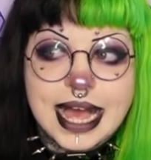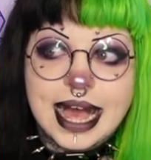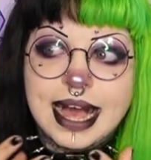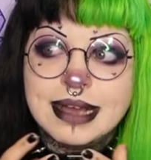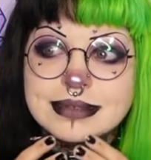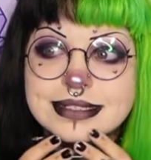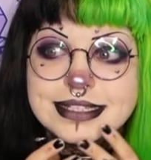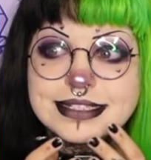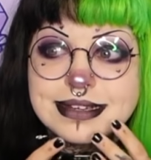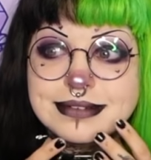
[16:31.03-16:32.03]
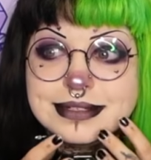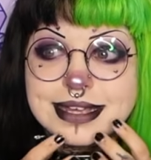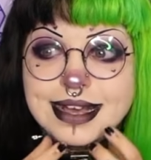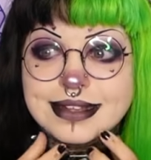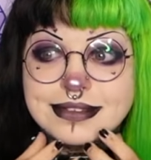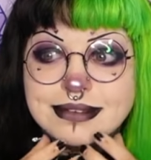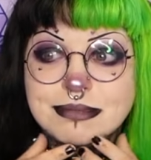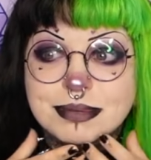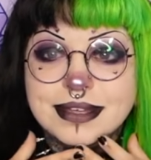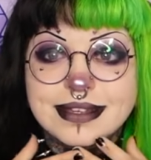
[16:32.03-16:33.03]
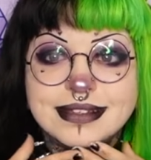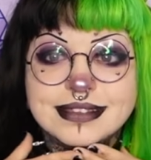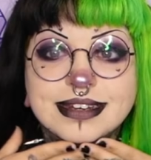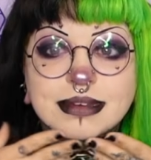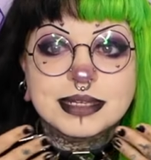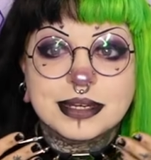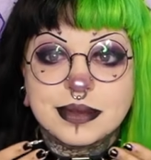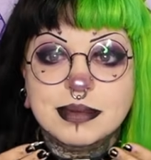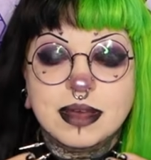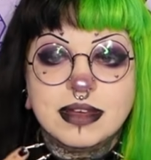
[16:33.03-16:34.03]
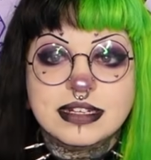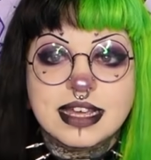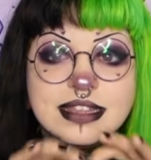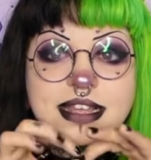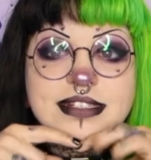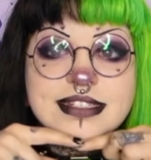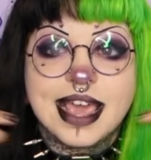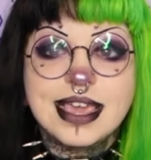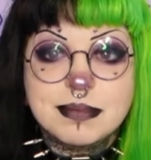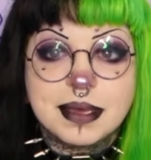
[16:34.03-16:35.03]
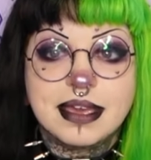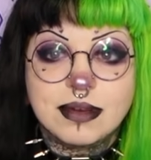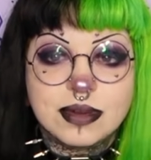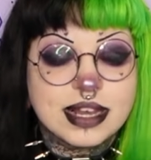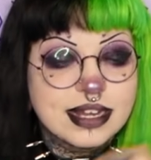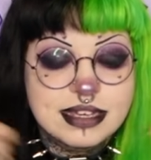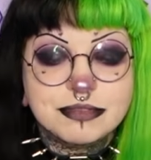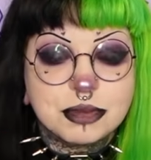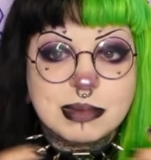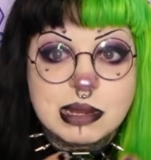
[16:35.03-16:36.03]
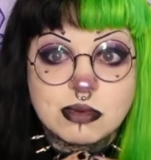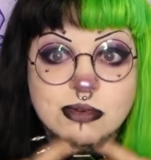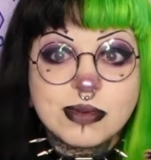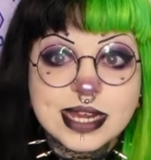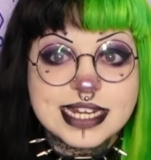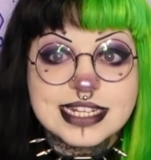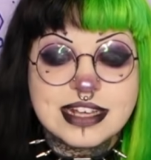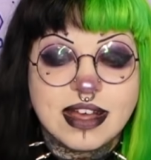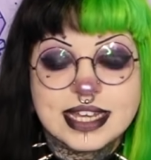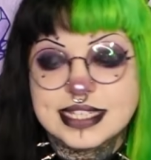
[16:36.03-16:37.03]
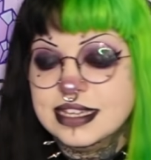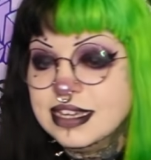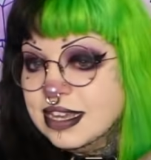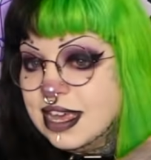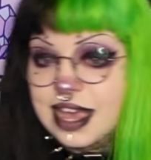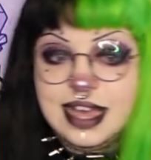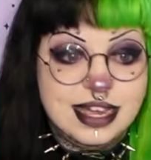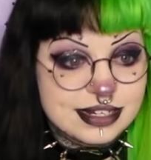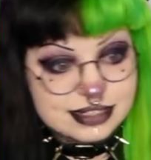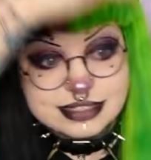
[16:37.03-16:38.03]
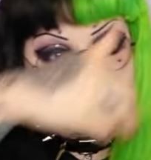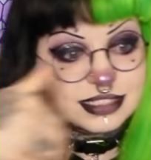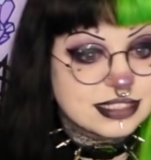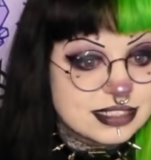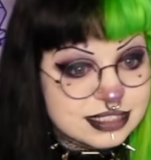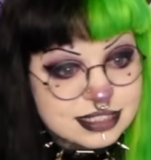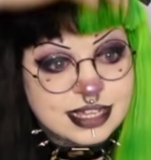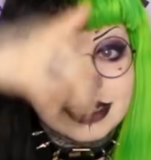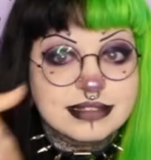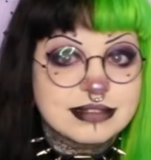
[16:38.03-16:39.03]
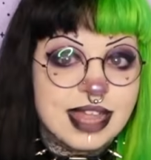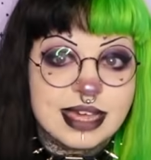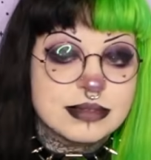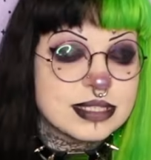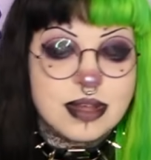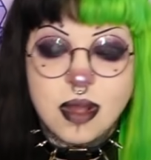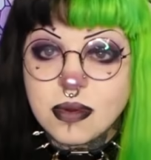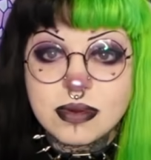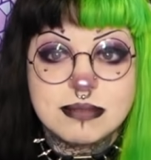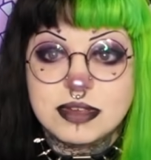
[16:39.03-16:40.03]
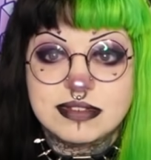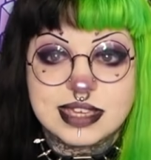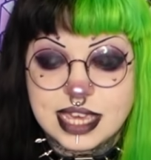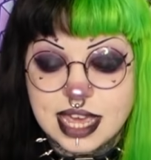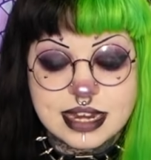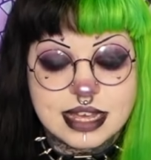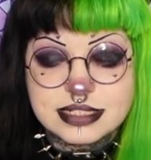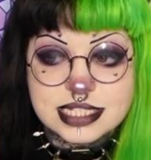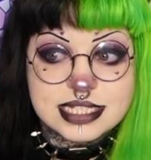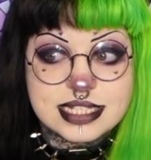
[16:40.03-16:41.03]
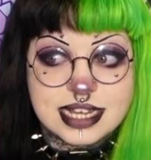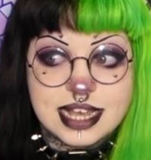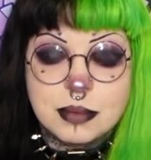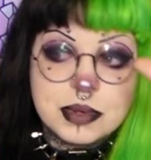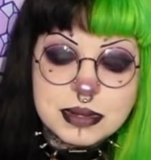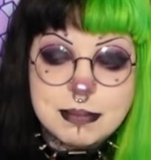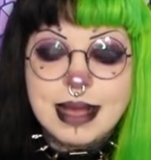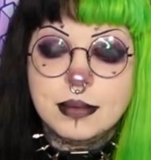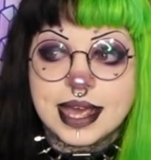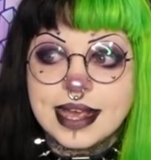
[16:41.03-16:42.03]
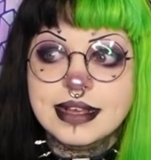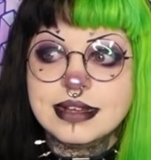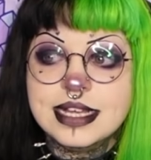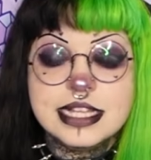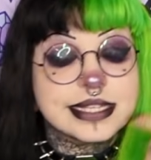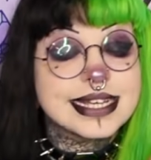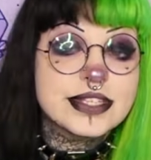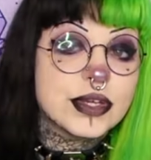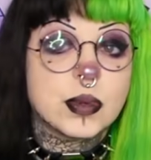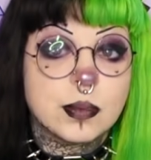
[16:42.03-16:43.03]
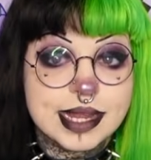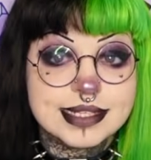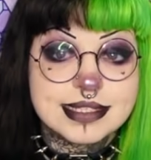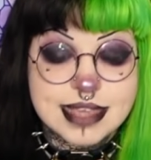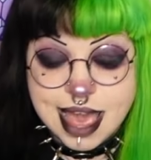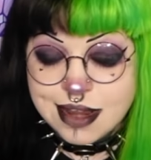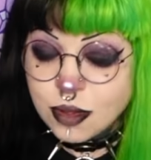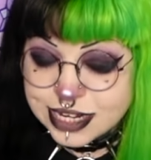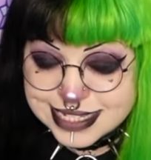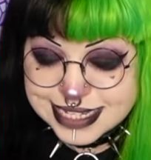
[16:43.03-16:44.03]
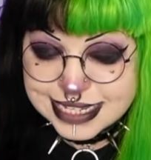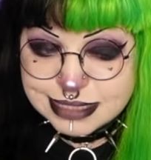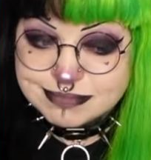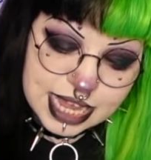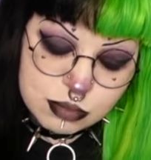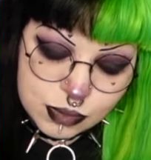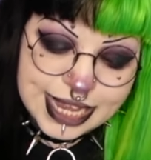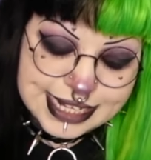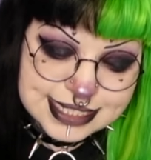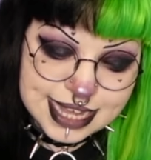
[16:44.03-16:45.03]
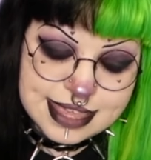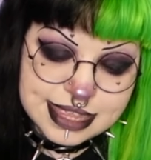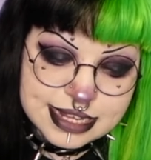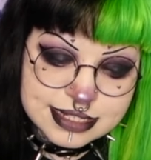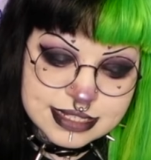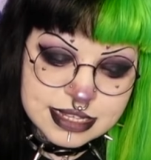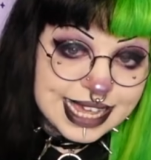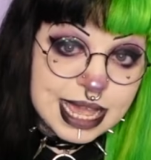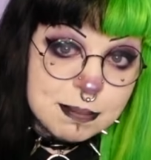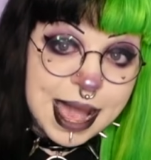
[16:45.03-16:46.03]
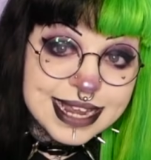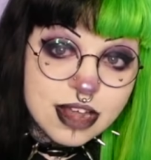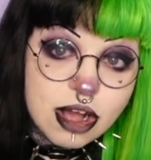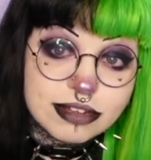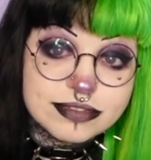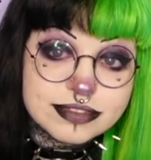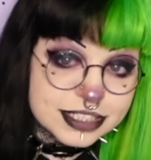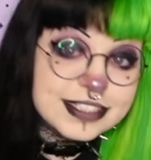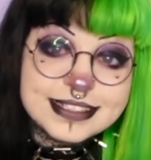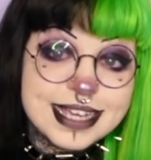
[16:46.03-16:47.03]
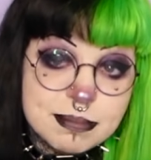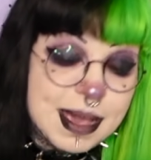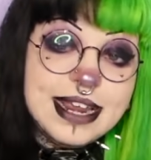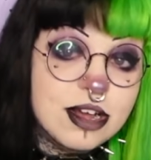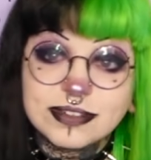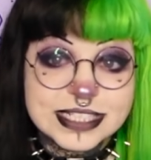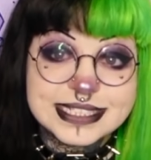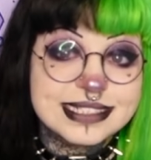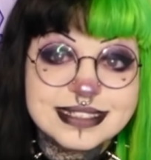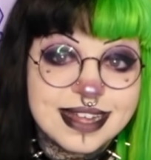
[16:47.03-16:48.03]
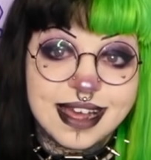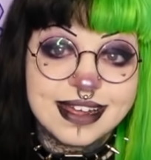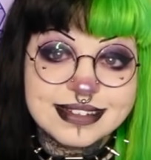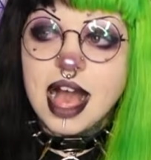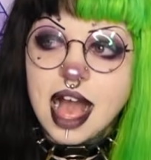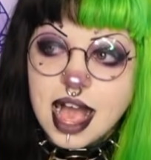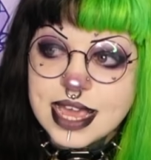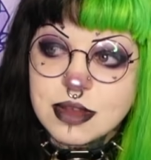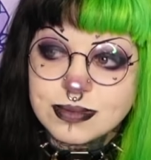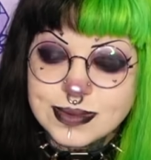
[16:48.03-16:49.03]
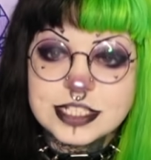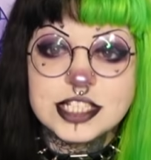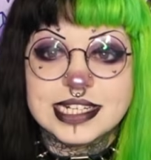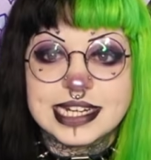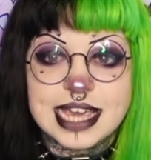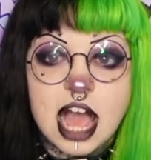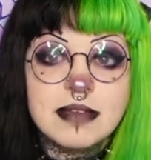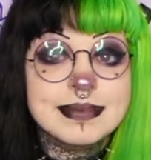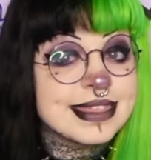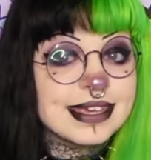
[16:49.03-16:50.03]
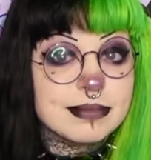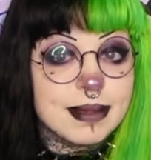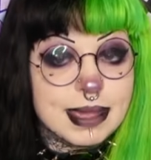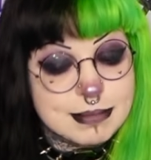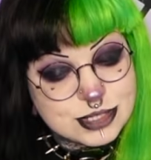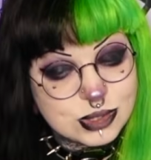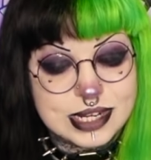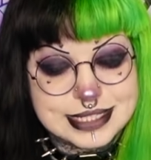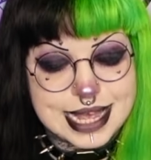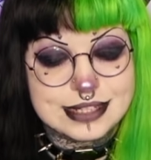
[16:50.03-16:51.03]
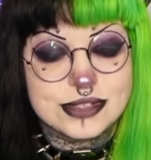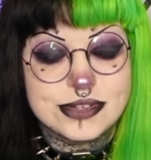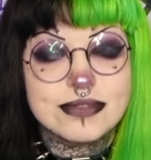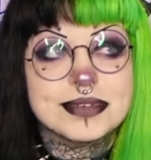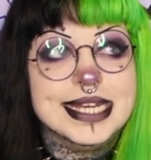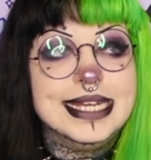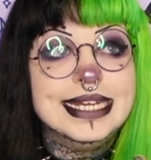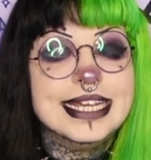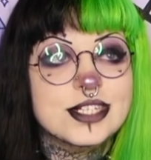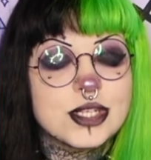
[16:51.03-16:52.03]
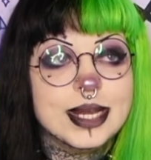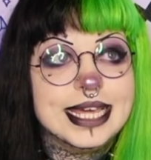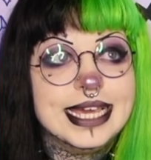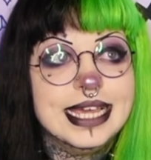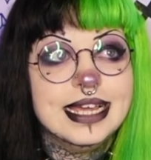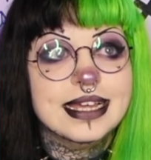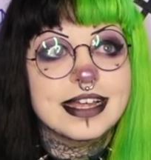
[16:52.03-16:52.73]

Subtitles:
Because I would have had to put the numbing cream on and then tape it or cling film it really tight, and like I was in a horror movie, and I wasn't about that. So I took a risk, and honestly, I rarely say this, it paid off, because it paid off, because it didn't hurt. I've been thinking about getting my jawline tattooed for literally